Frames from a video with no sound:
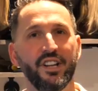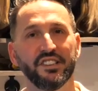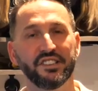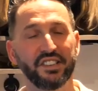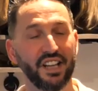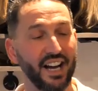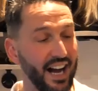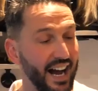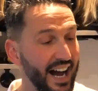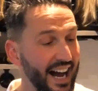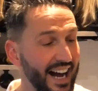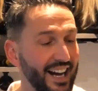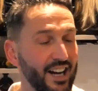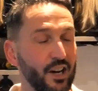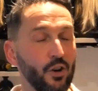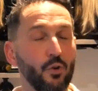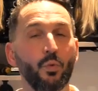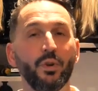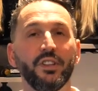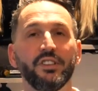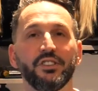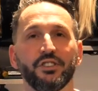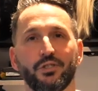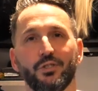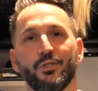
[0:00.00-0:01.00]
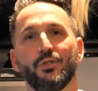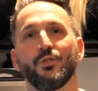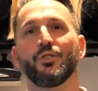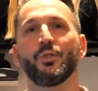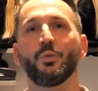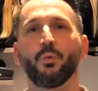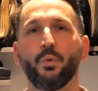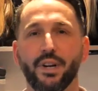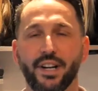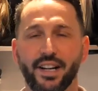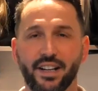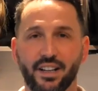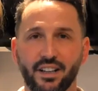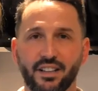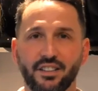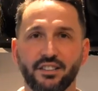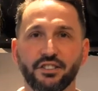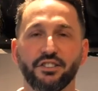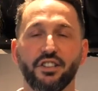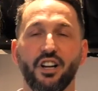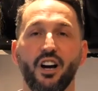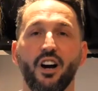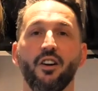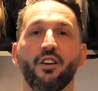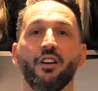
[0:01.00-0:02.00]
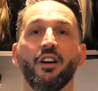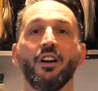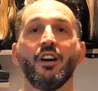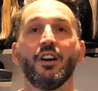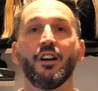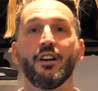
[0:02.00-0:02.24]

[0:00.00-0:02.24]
is how we store the wig. So